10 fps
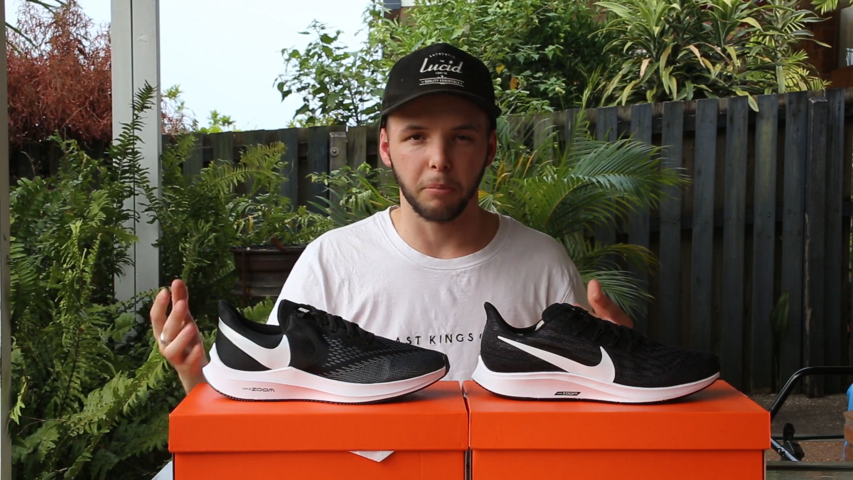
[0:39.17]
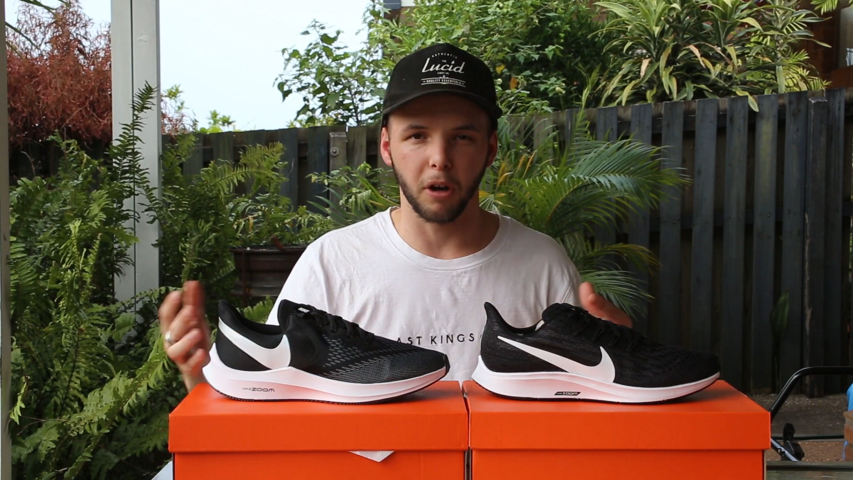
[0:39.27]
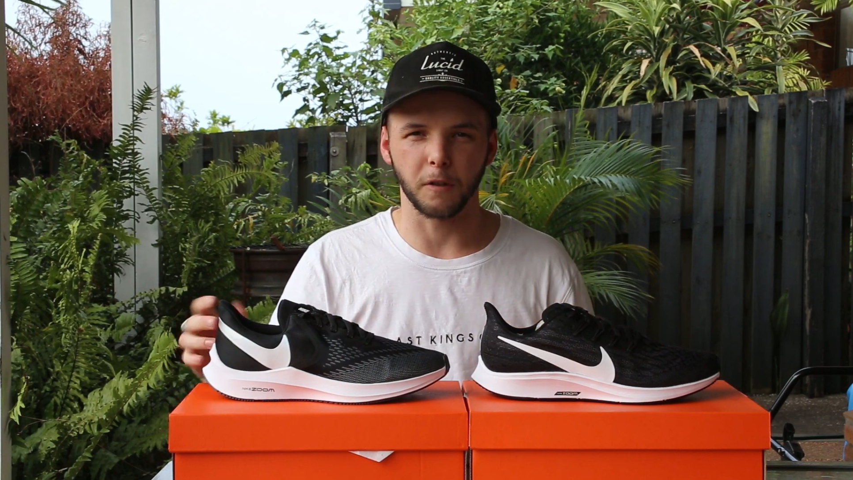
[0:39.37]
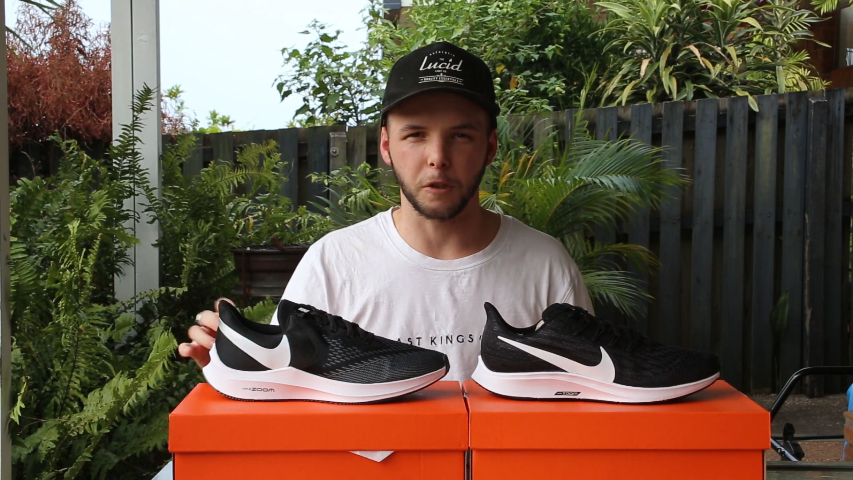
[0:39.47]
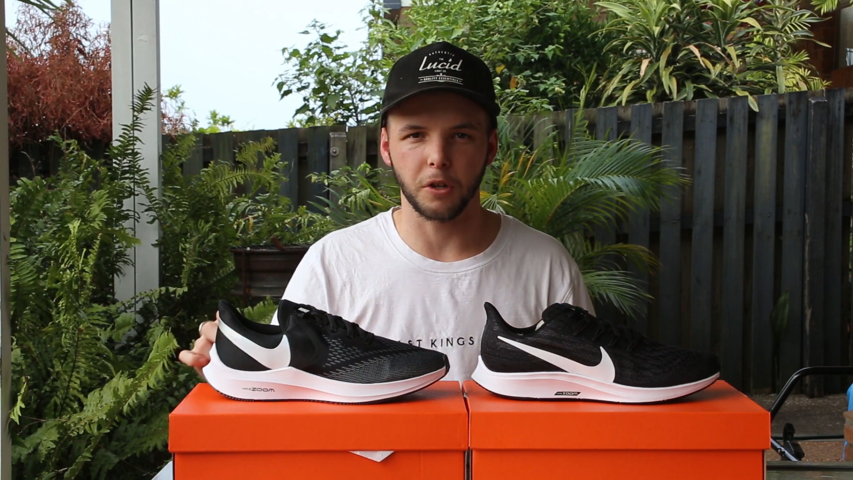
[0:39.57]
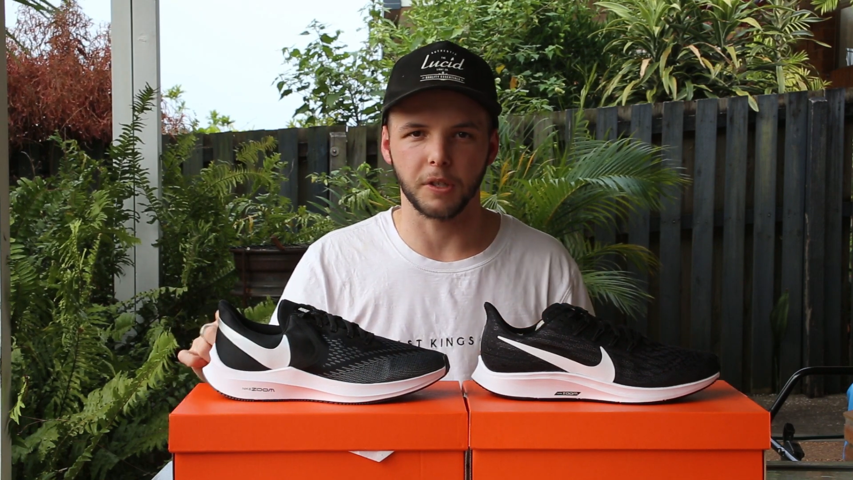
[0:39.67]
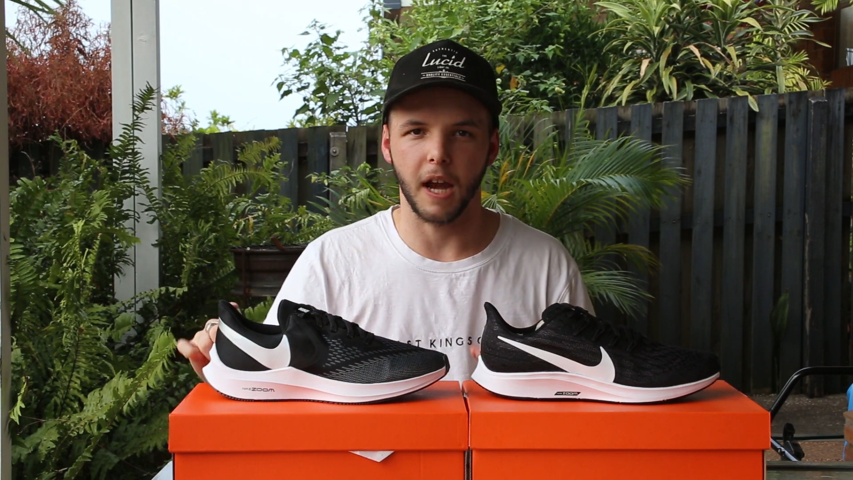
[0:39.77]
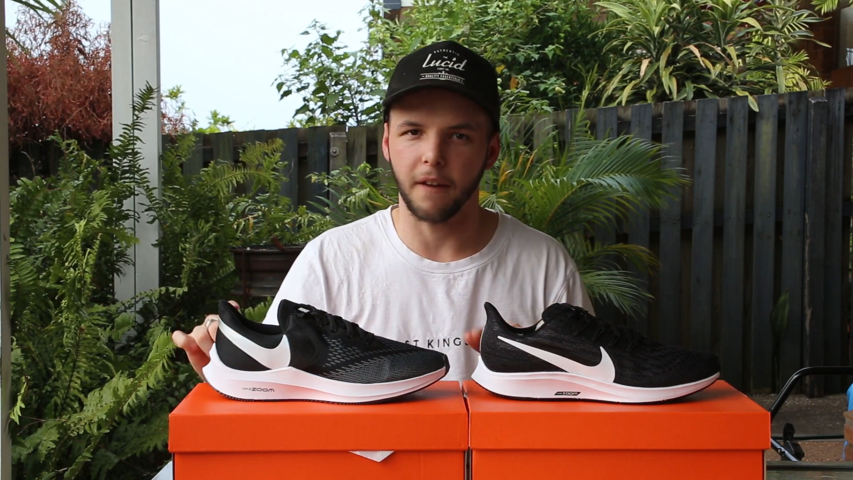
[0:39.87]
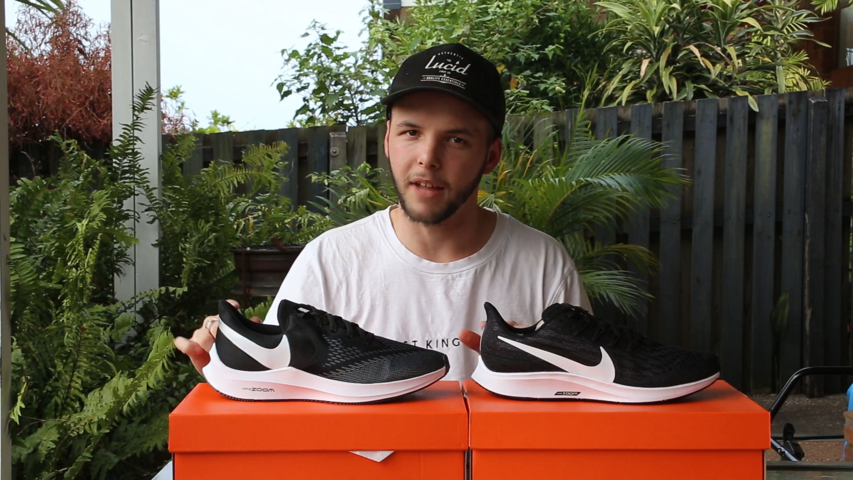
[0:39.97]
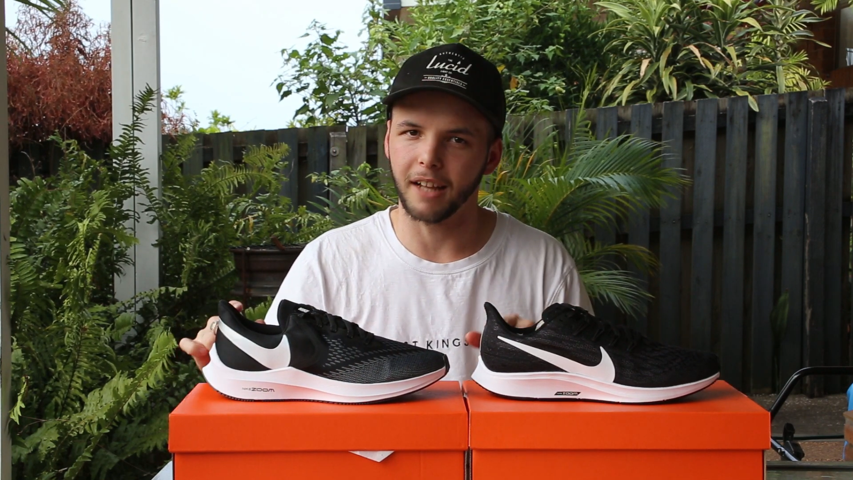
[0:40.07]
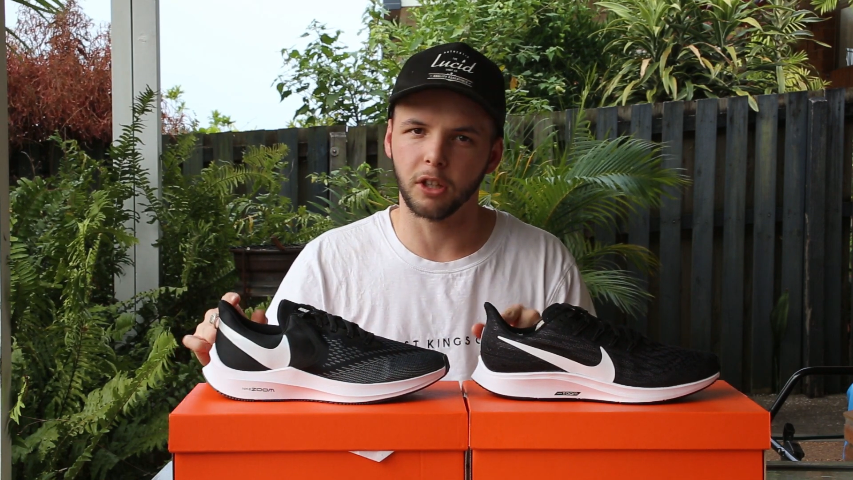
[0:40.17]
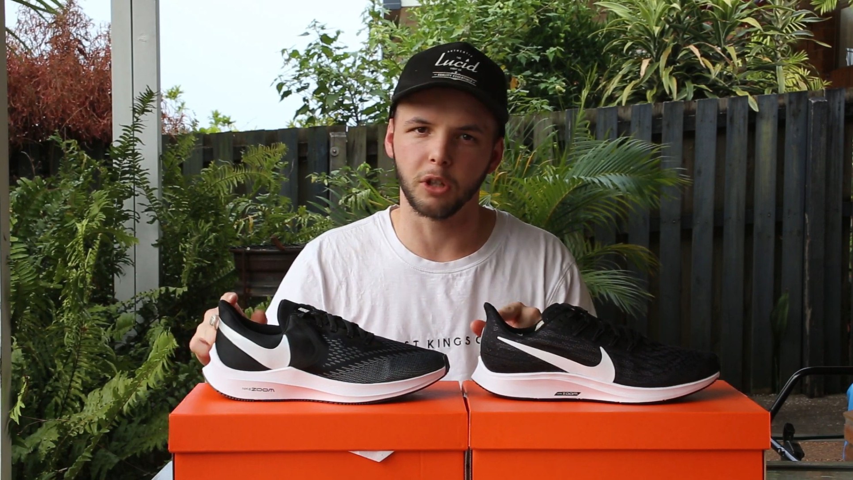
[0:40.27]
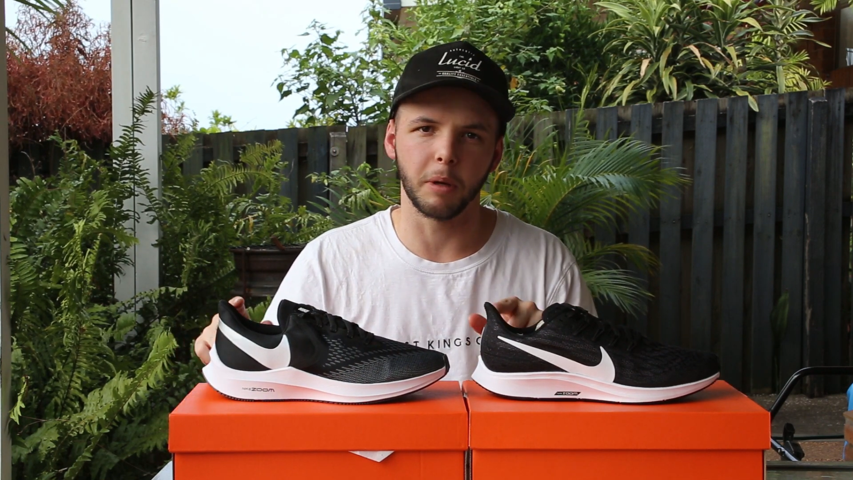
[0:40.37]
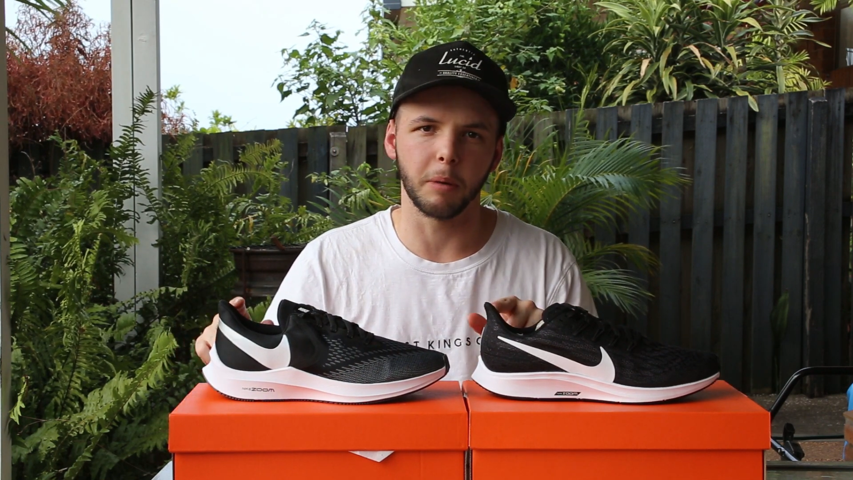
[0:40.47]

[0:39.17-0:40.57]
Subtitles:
Both shoes have that little